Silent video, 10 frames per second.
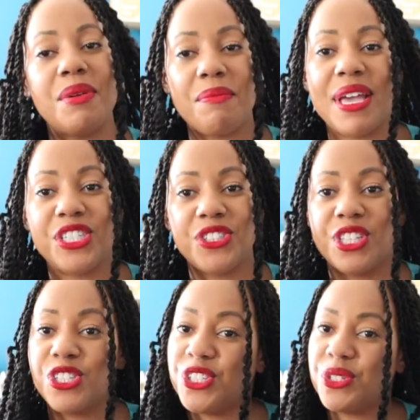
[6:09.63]
Make sure
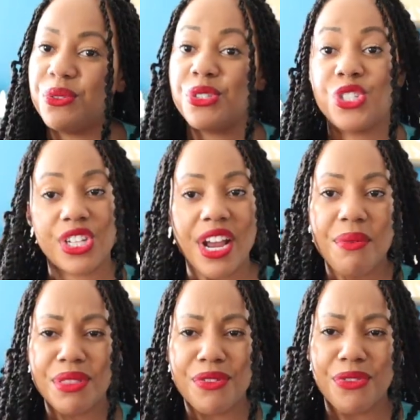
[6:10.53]
that you
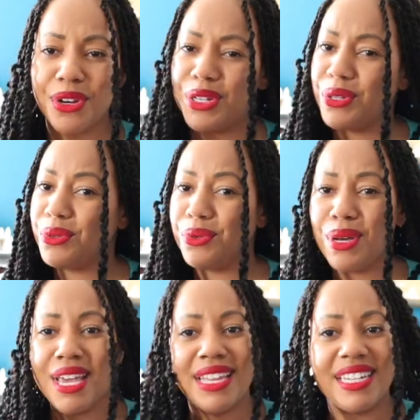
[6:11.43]
share with a friend who